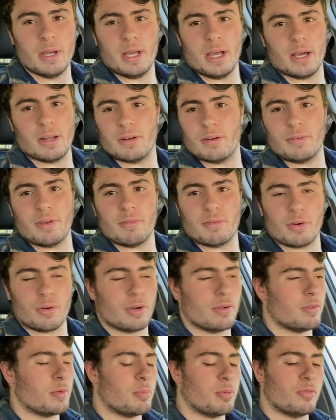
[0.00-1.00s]
I don't know if you ever
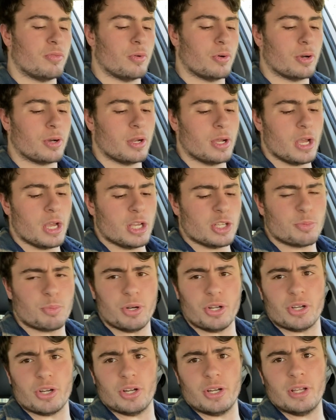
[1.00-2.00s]
heard of it before. It's
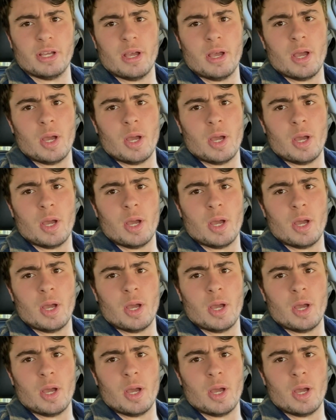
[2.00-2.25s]
pretty good.